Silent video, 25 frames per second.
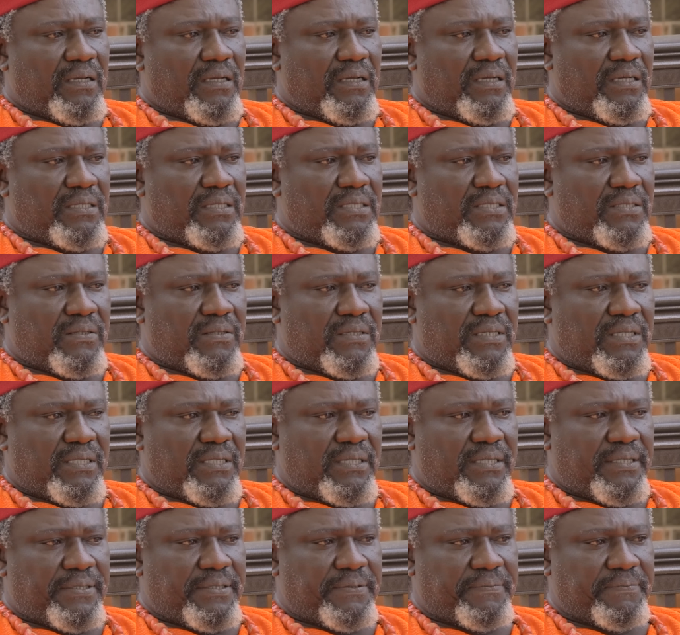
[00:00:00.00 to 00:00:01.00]
It's
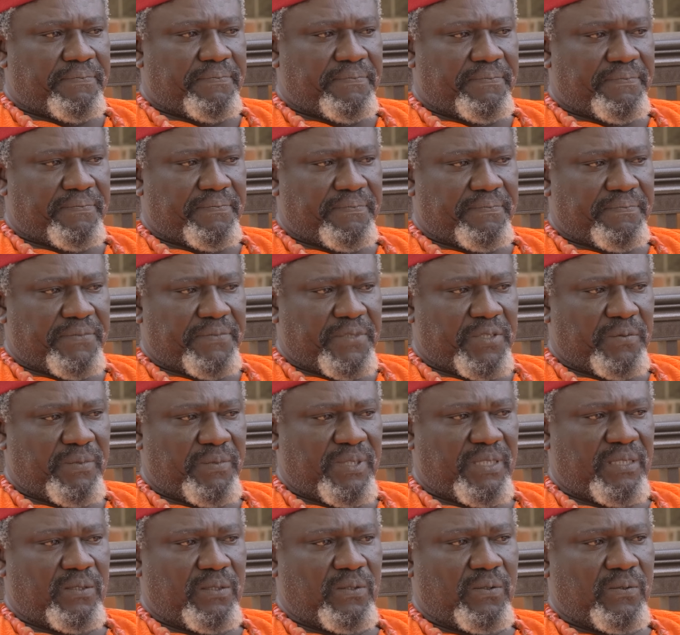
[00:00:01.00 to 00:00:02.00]
okay.
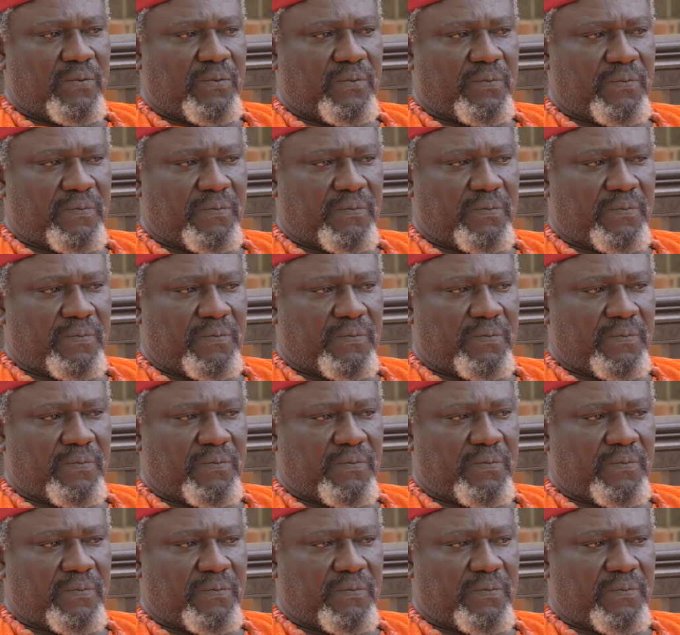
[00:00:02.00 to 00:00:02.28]
Let go.